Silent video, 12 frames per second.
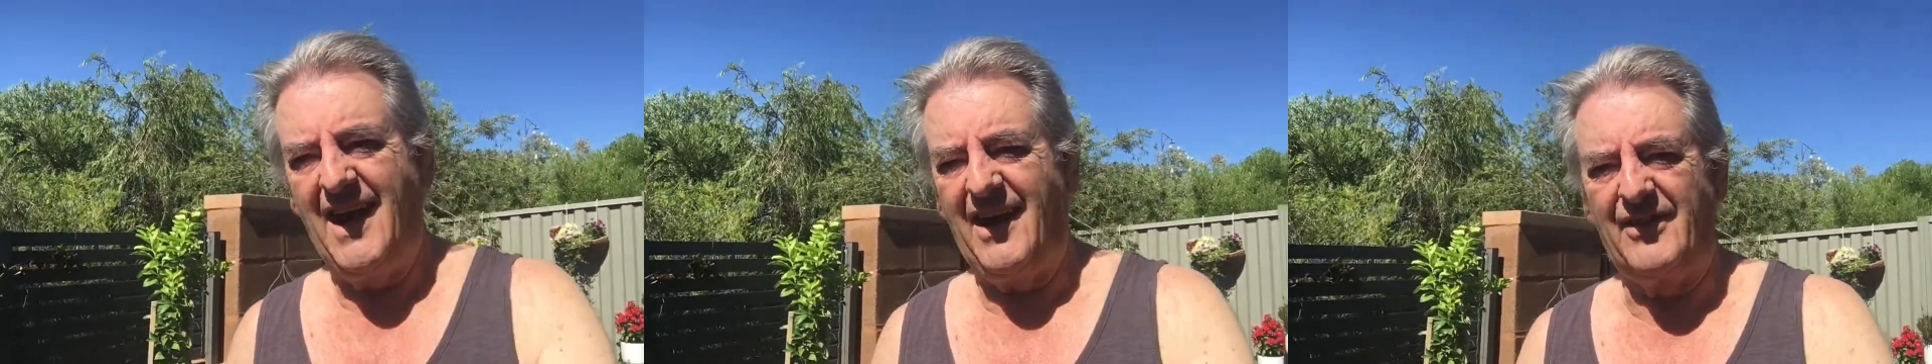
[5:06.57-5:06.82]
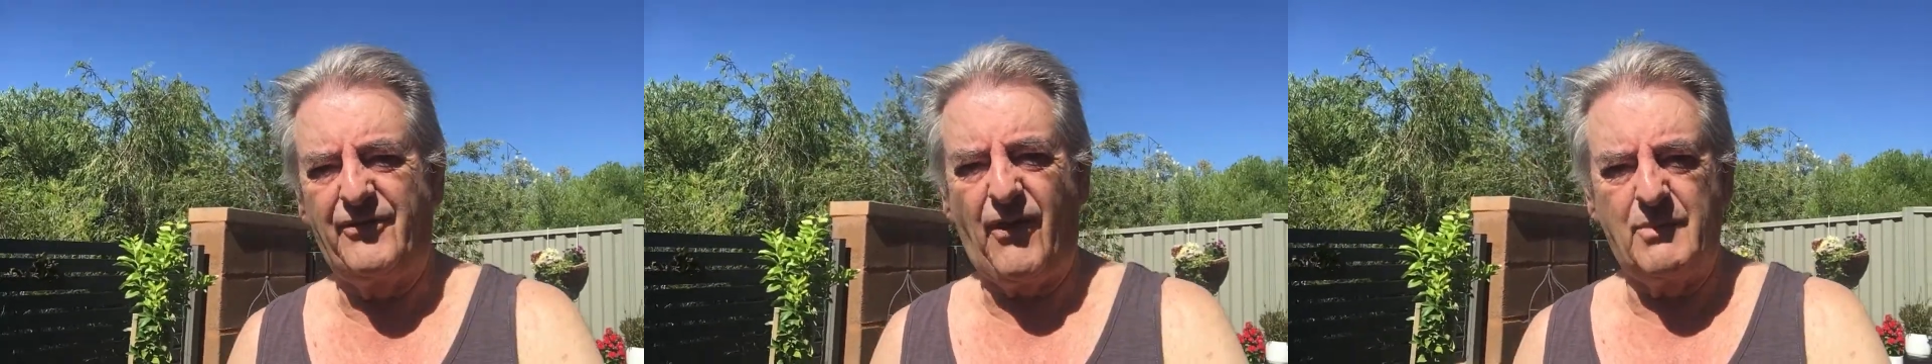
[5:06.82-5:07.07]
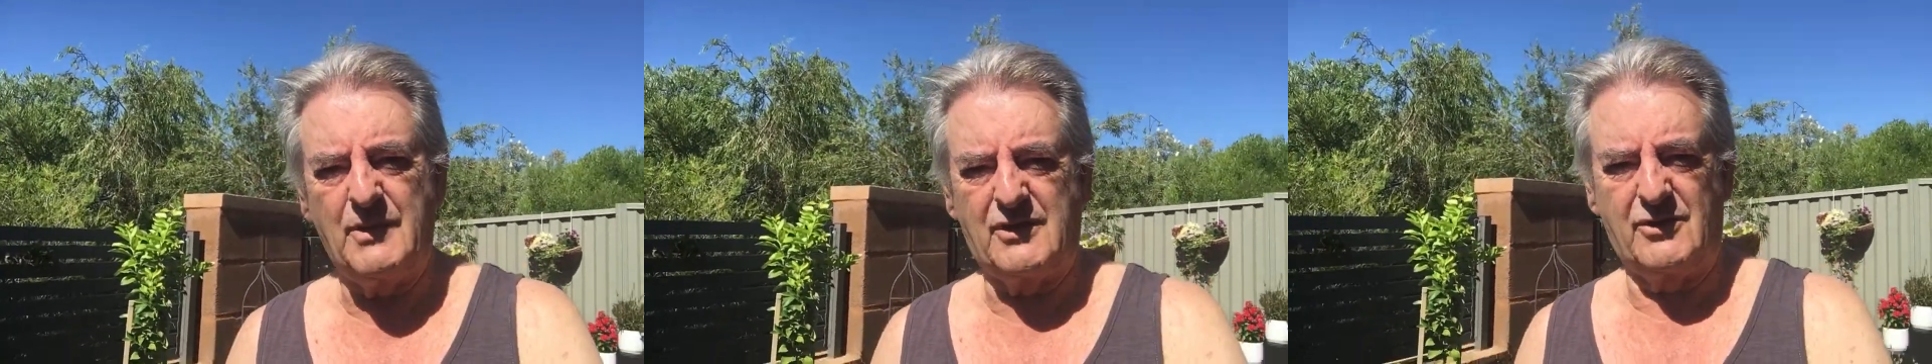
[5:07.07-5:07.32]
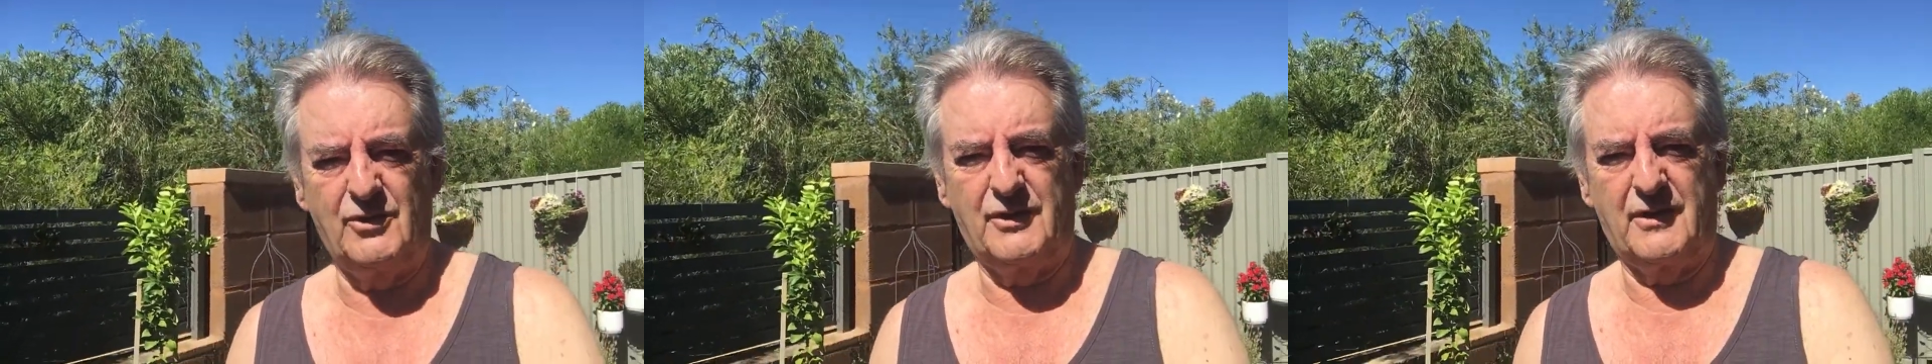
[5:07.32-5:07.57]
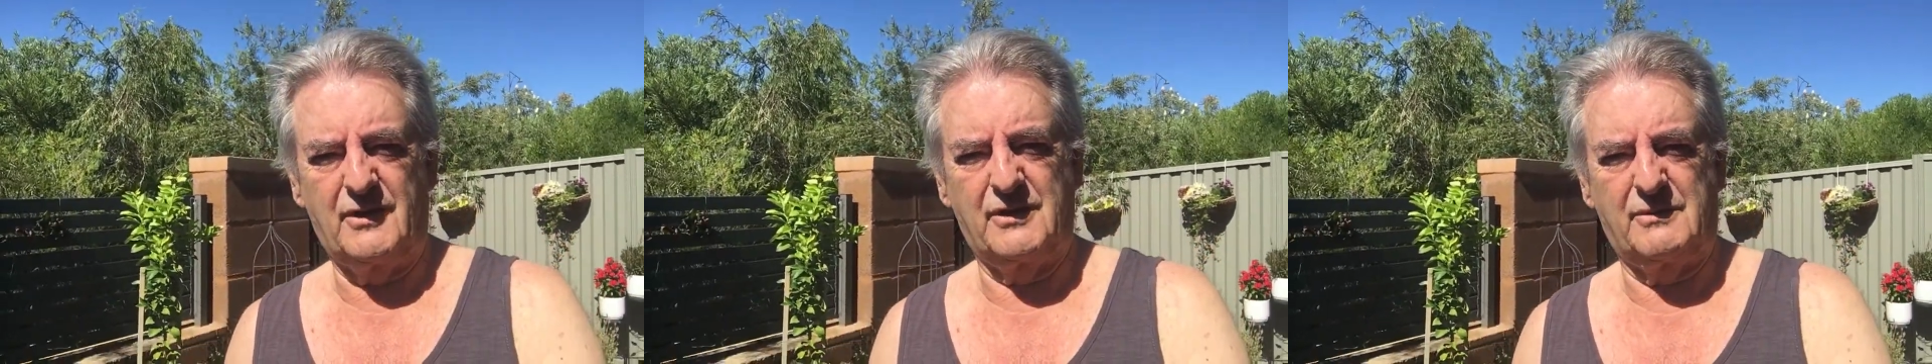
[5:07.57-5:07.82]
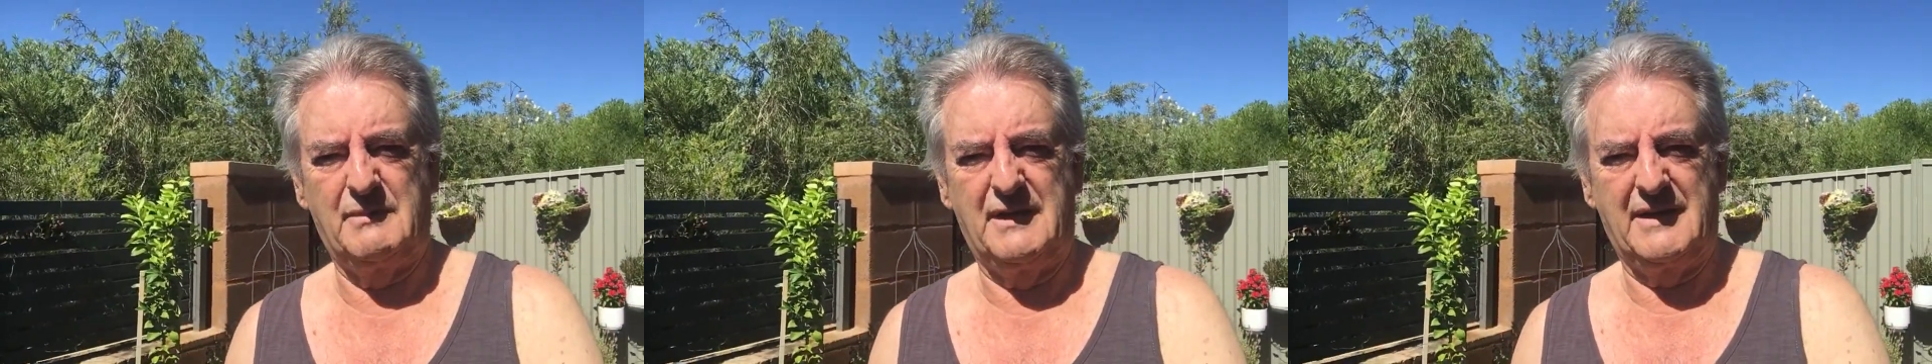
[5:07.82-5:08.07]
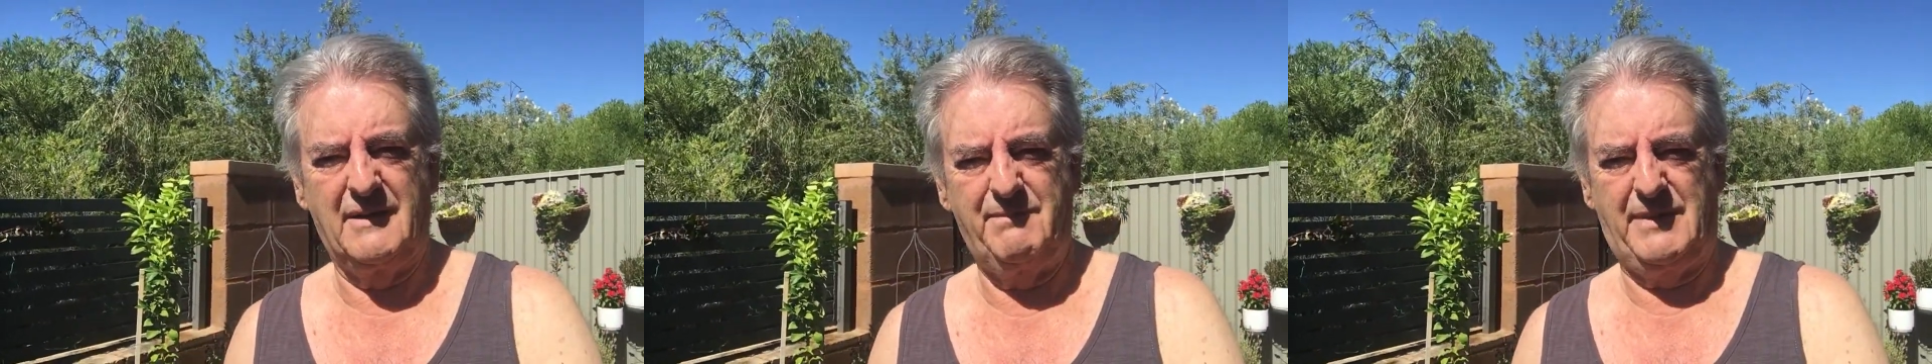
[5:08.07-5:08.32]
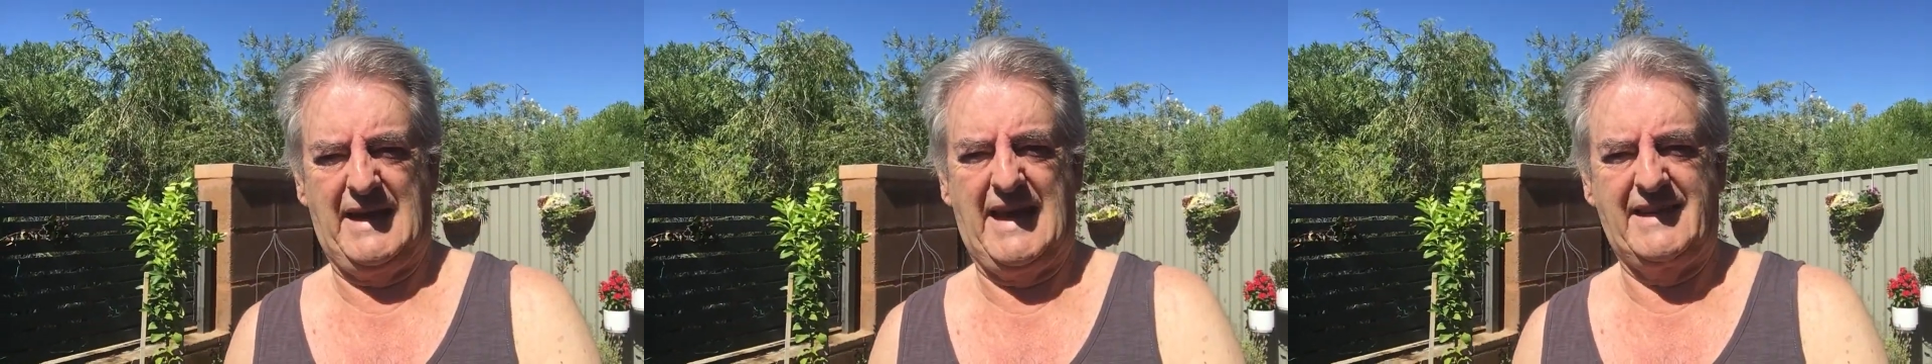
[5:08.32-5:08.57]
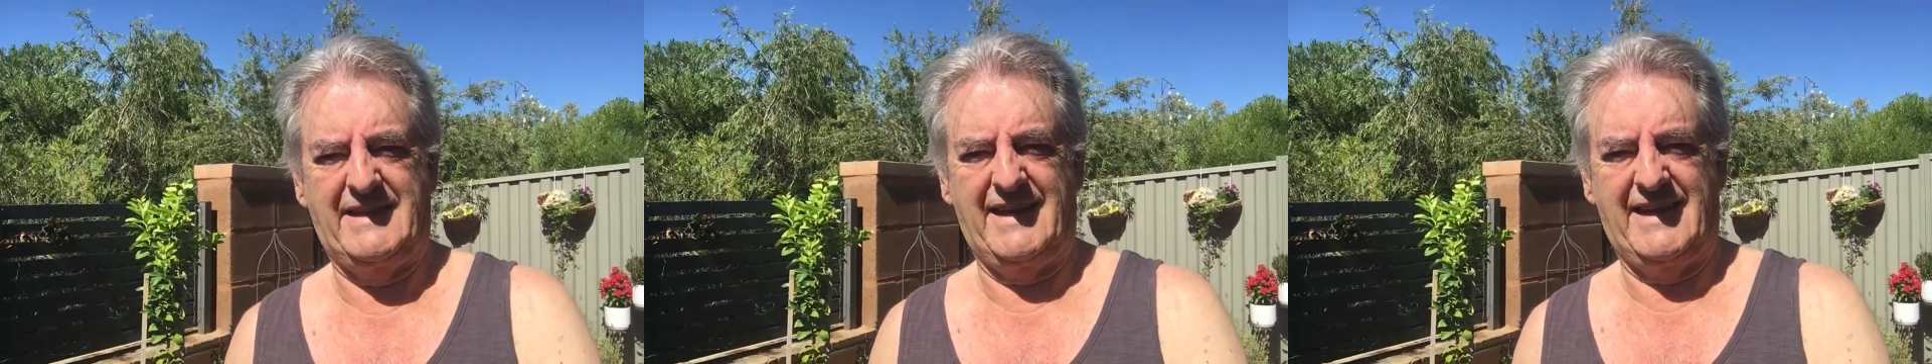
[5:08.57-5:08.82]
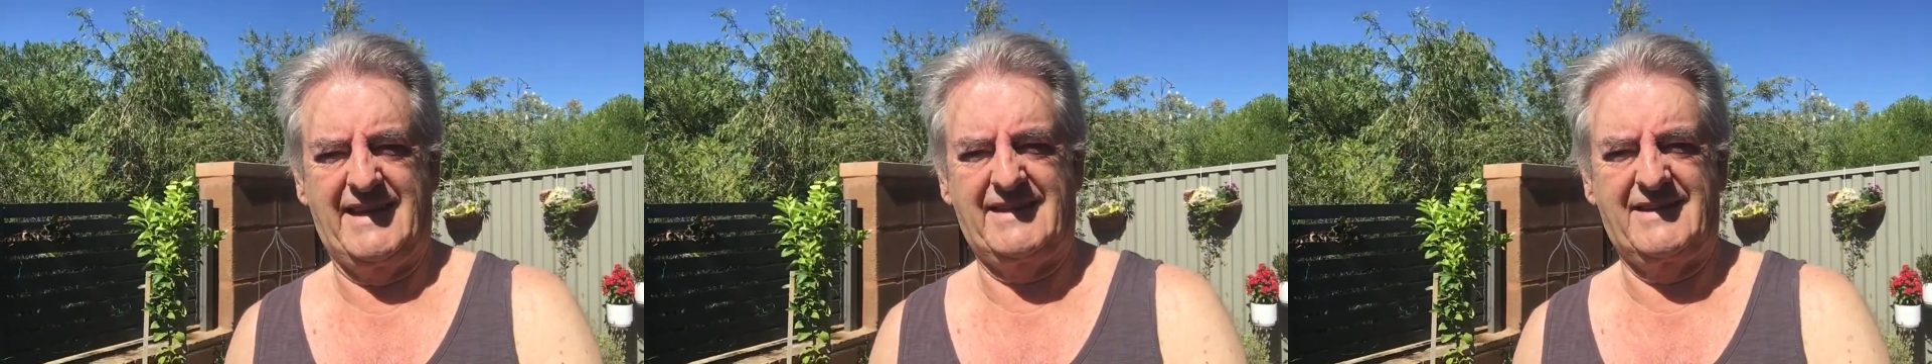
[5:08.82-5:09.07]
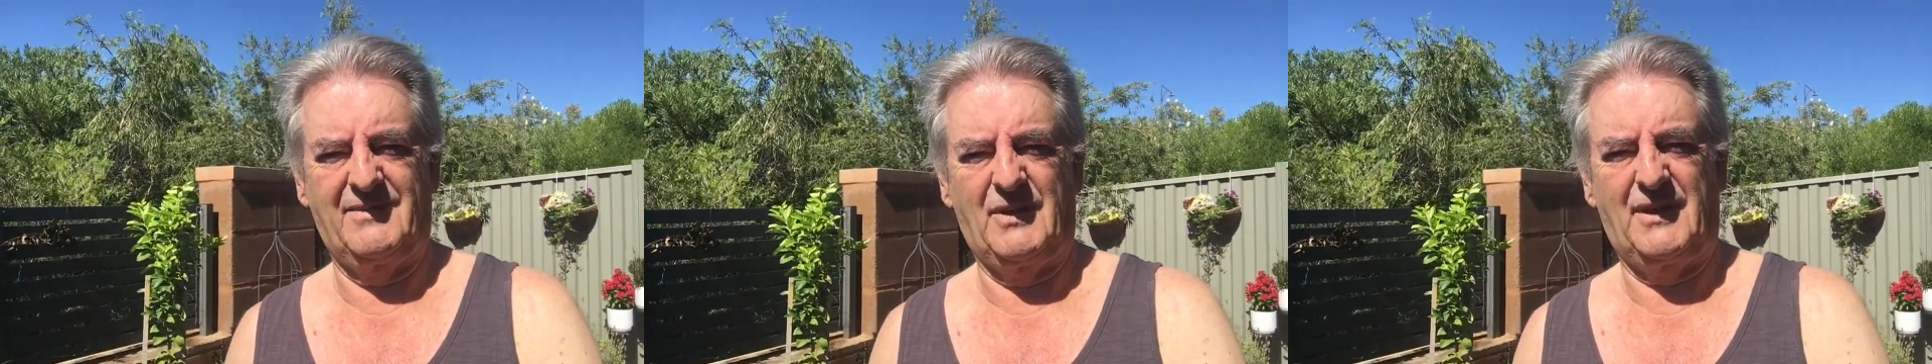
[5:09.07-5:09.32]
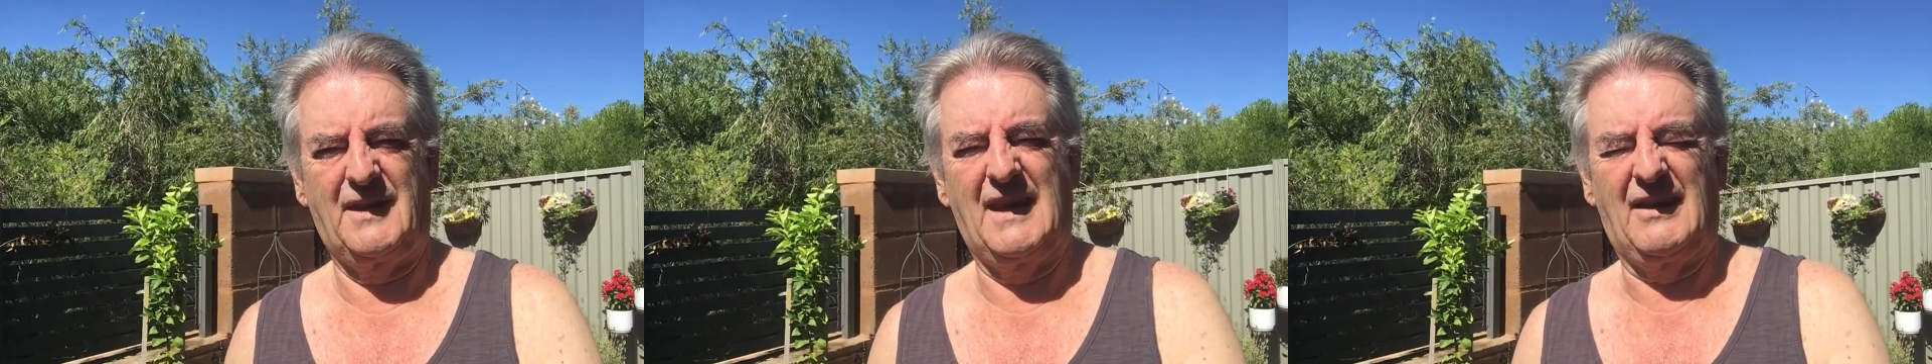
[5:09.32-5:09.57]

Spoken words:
are pharmaceuticals manipulating us with